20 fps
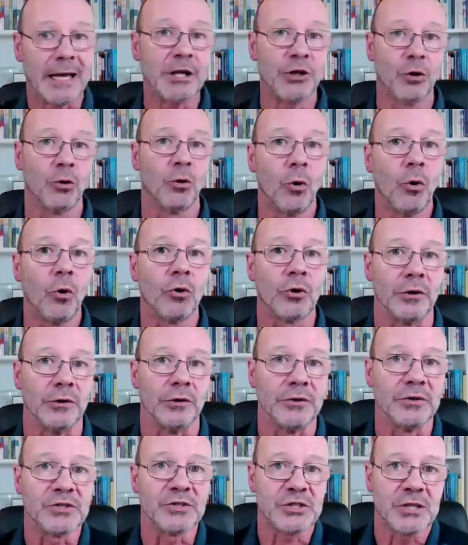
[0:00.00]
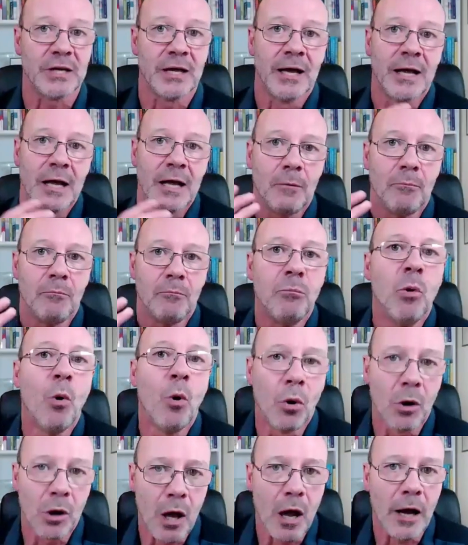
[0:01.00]
in your organs
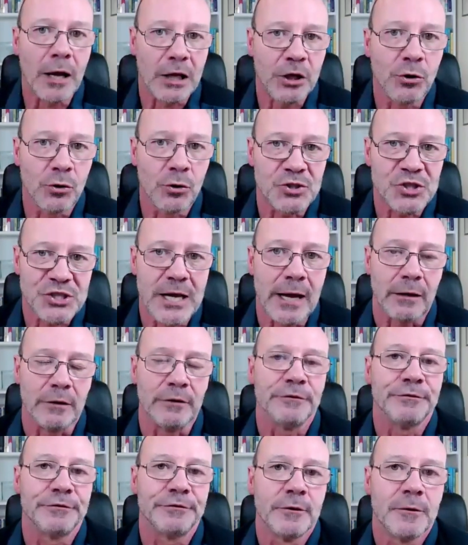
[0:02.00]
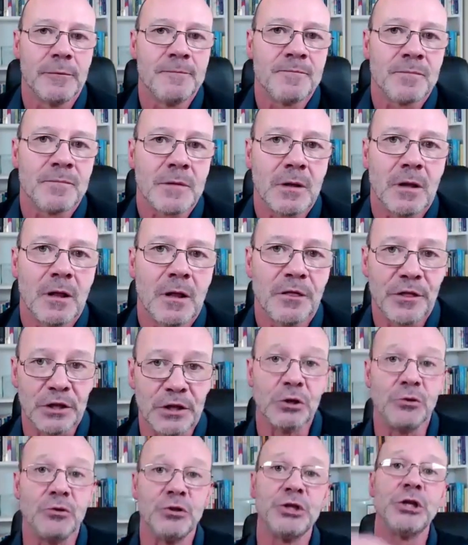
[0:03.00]
more like yourself that
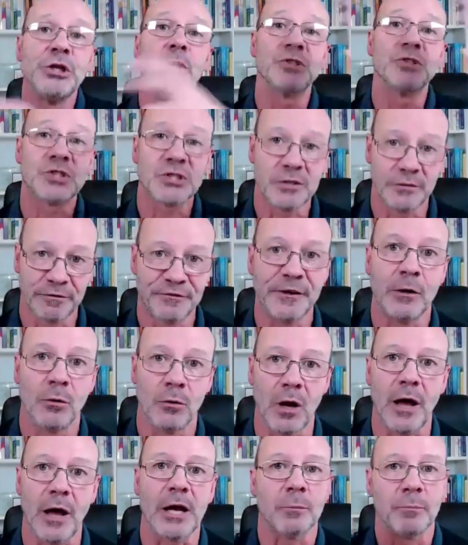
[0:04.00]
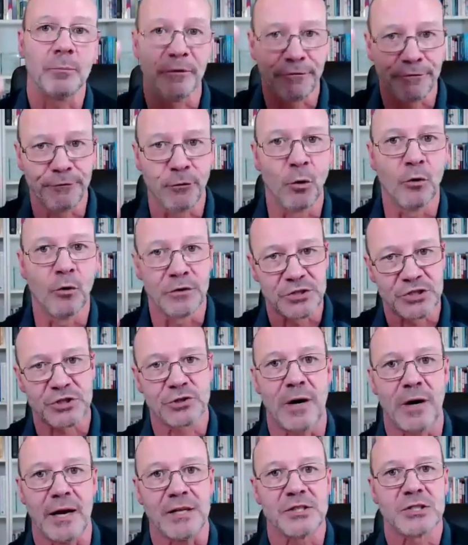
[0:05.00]
you used to feel like before the
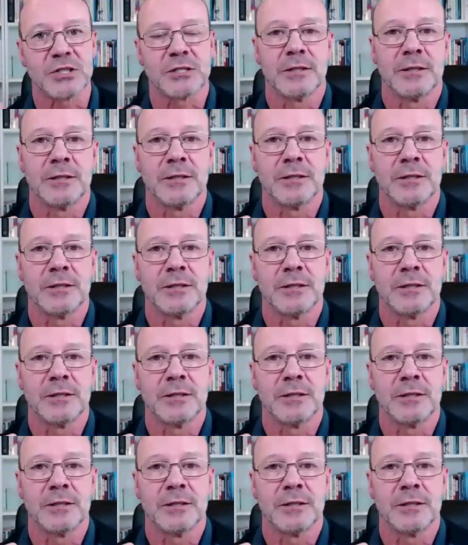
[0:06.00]
stress.